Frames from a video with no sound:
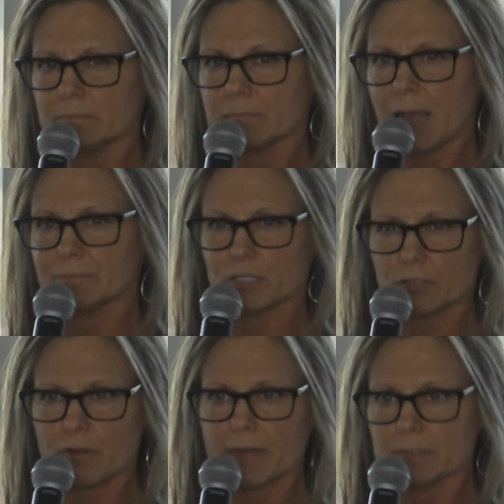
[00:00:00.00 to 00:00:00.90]
optic
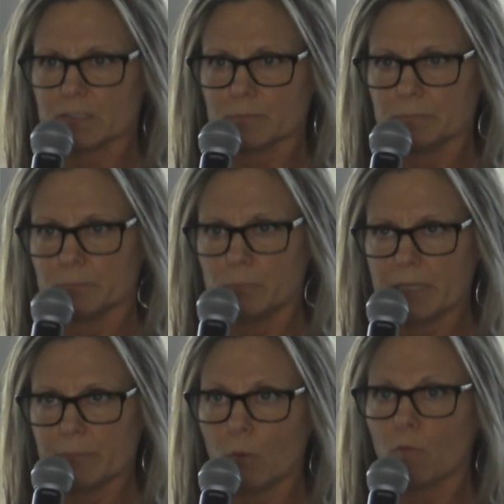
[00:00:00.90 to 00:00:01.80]
neuritis
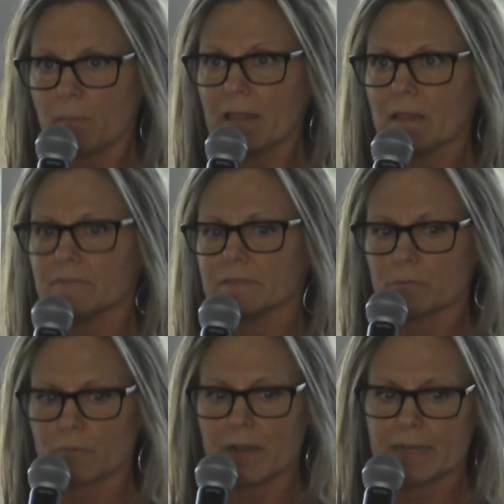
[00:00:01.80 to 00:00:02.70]
in both my left
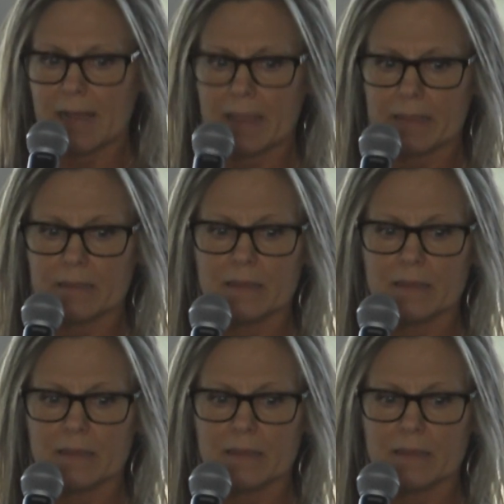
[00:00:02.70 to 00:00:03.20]
and right eye.